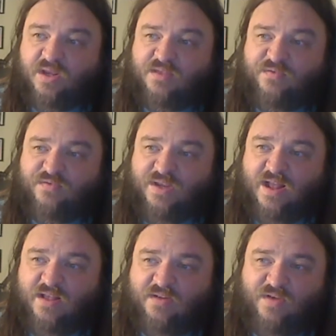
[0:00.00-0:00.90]
the fleet
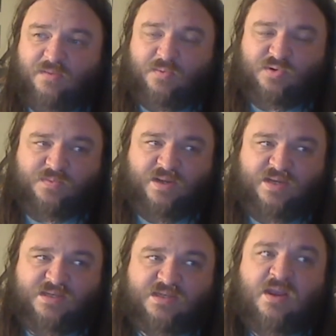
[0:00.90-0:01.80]
out of
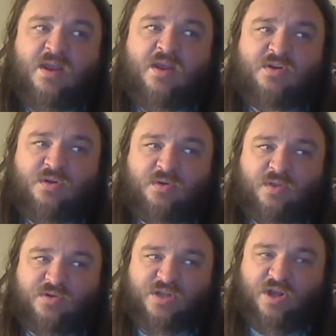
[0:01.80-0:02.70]
hyperspace too
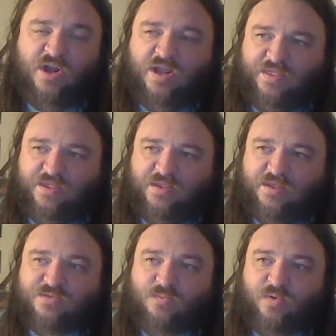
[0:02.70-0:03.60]
close to Hoth,
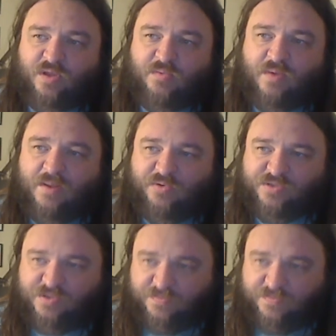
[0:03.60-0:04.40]
thus warning the rebels.